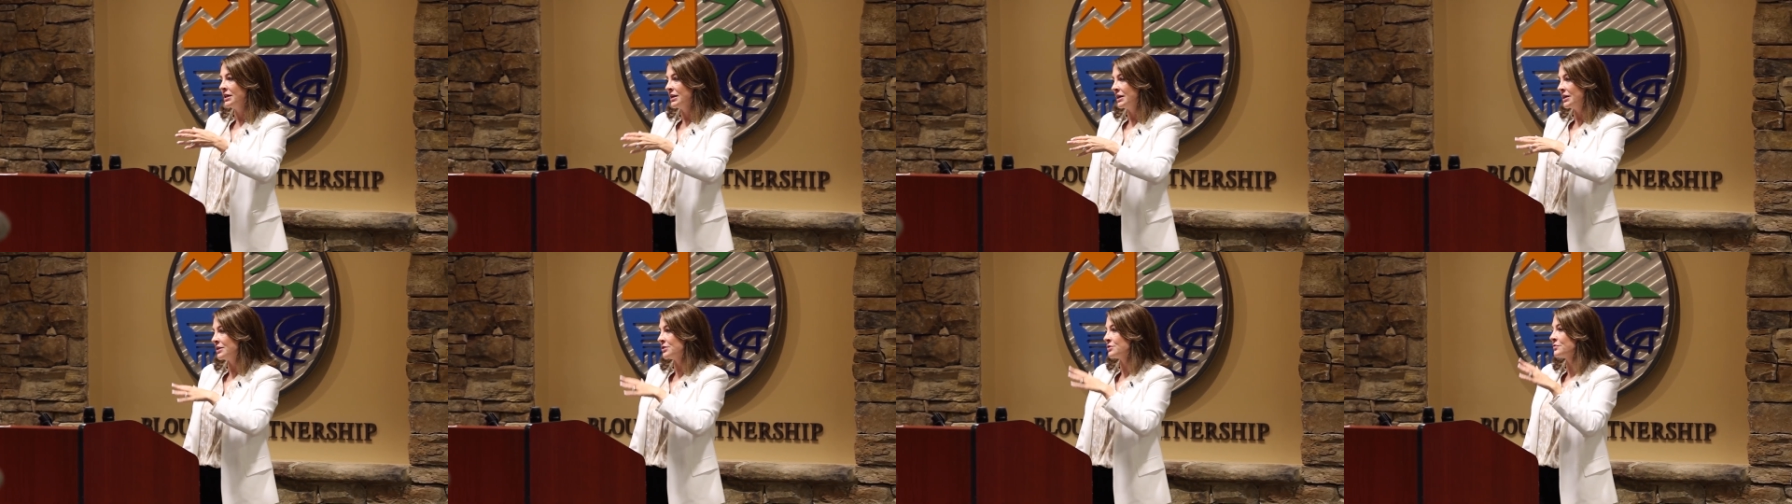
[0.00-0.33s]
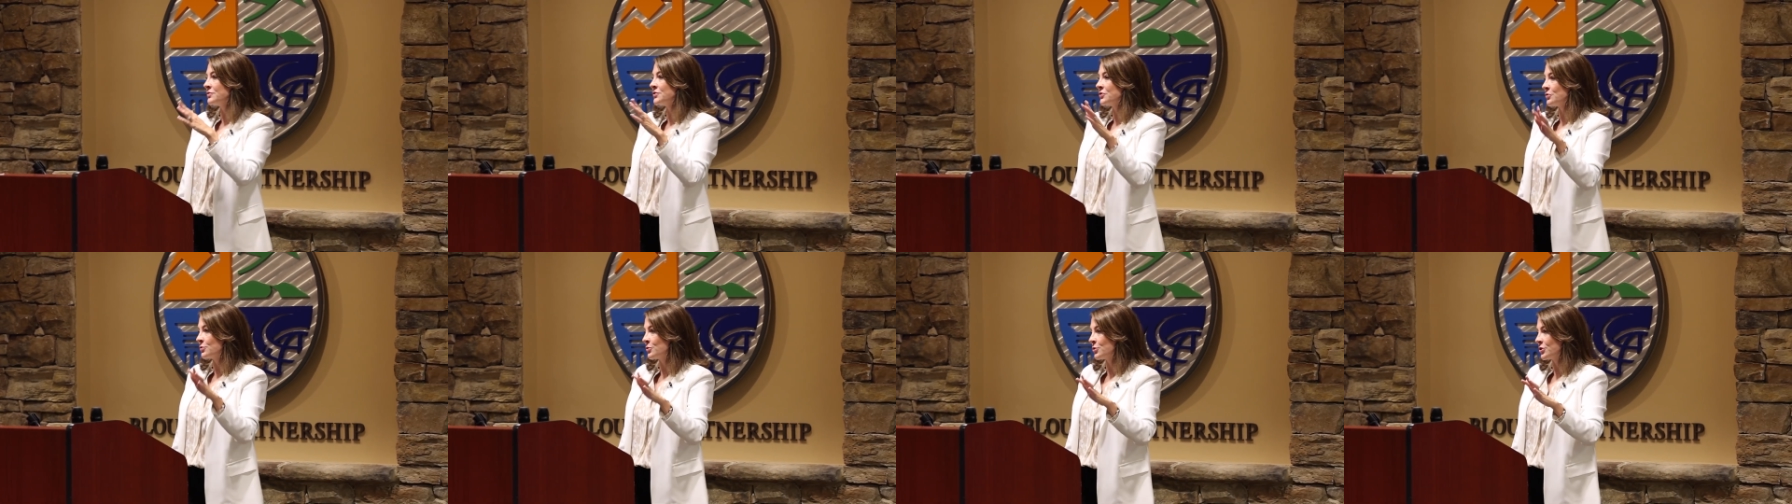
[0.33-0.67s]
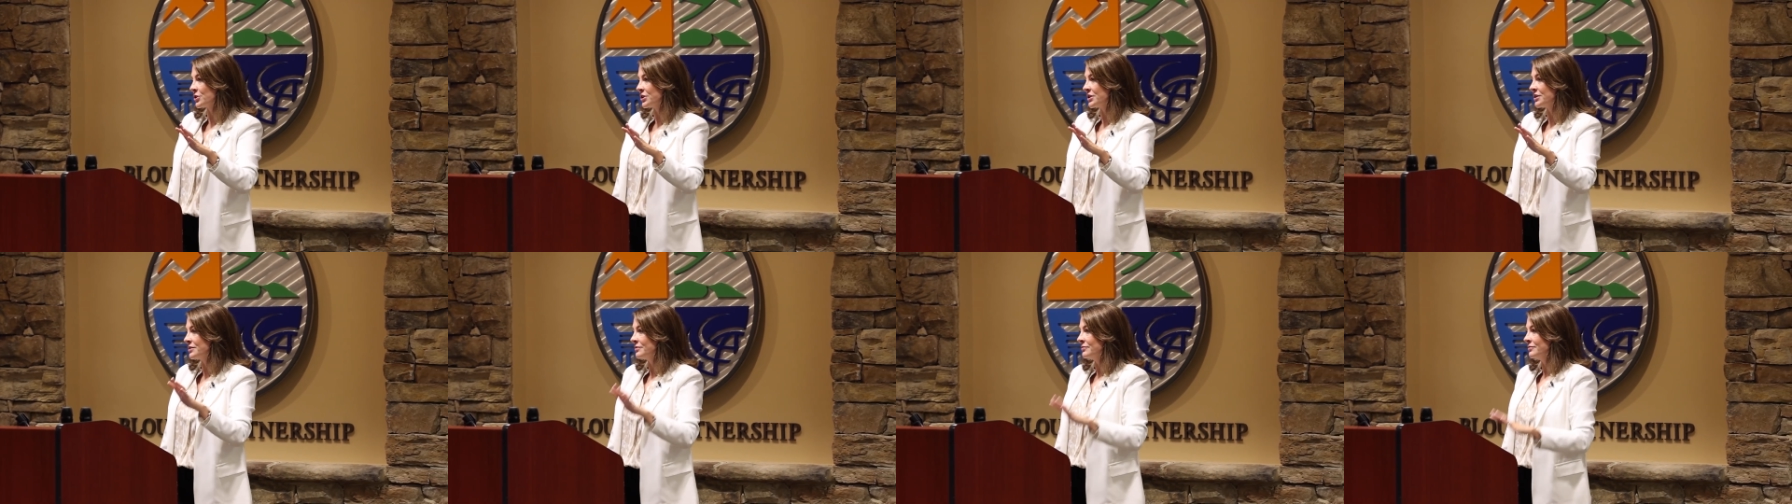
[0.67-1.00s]
End of
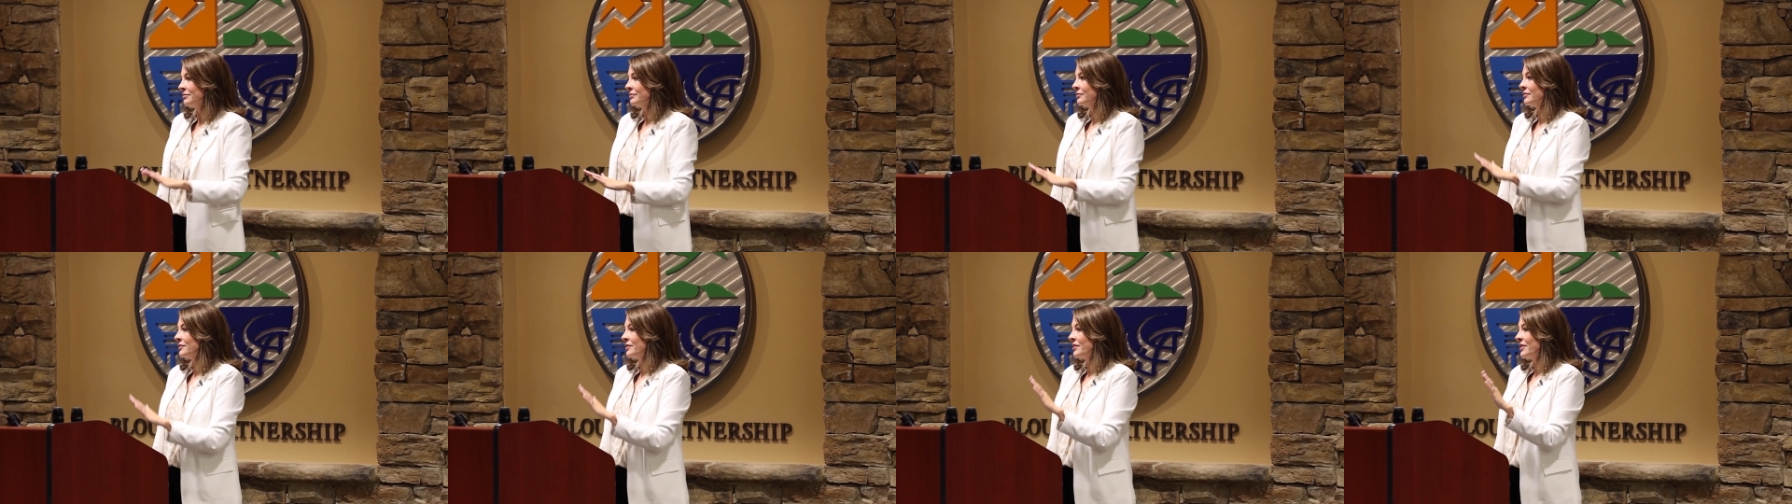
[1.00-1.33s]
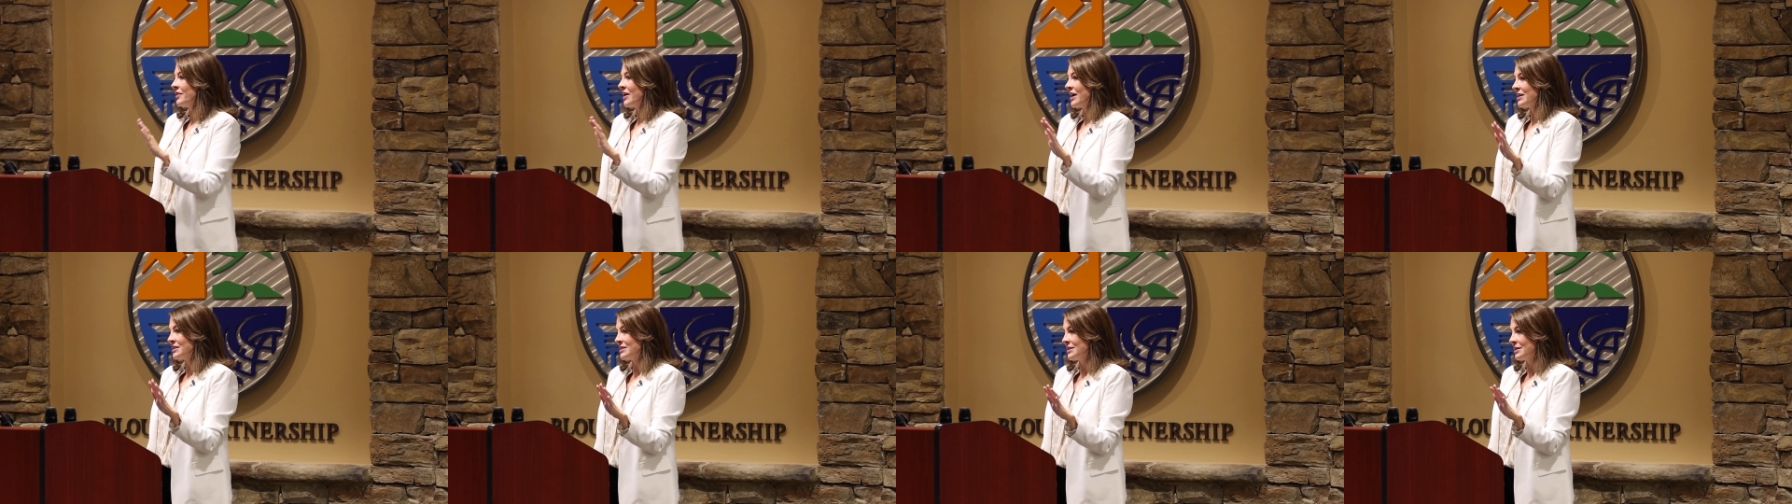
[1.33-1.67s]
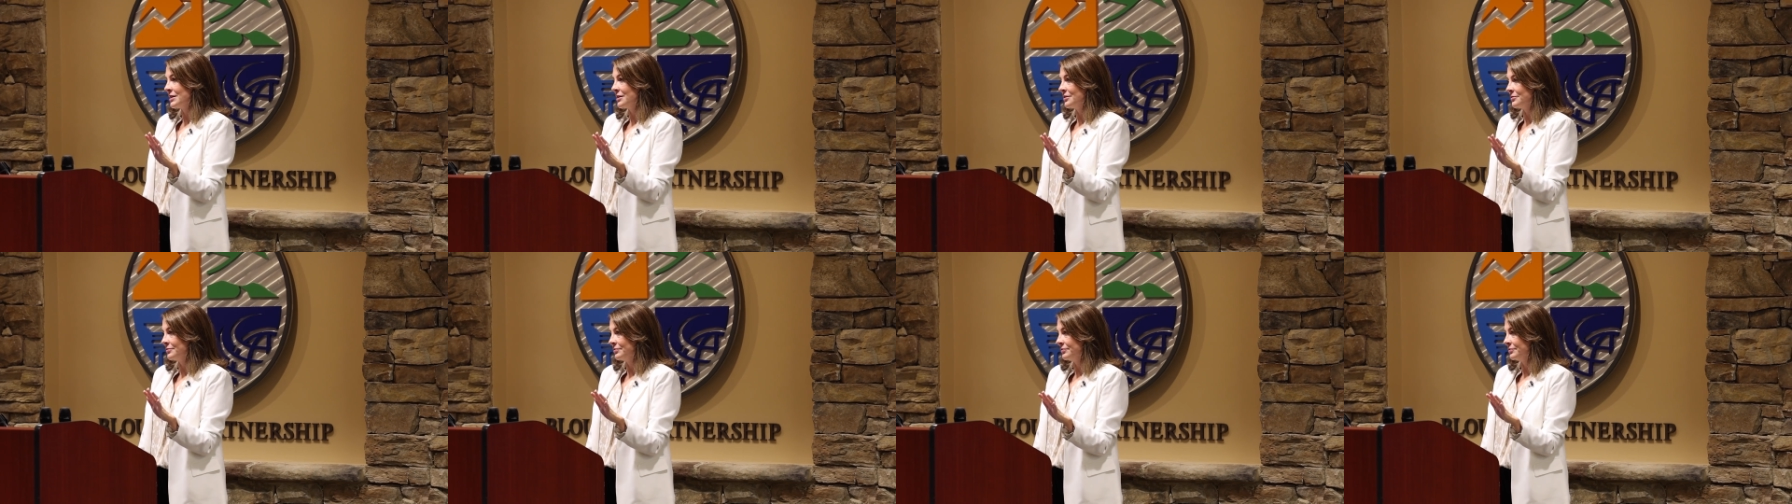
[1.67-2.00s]
story. That's
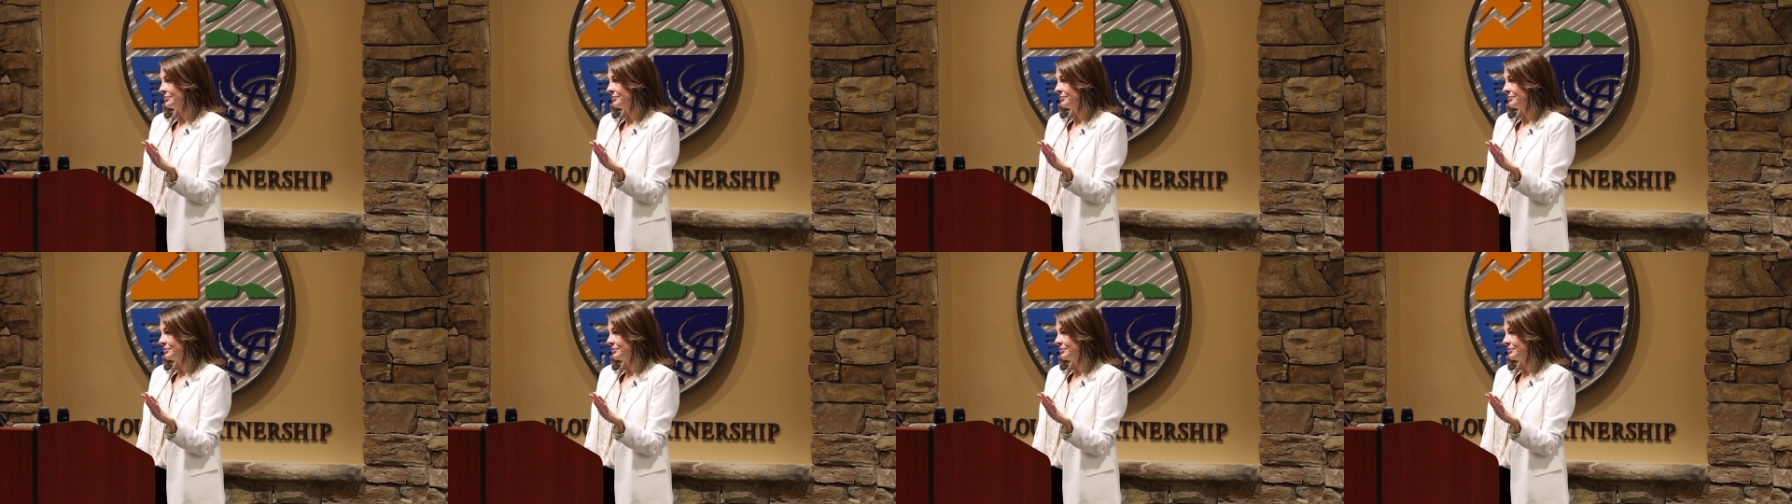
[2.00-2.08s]
it.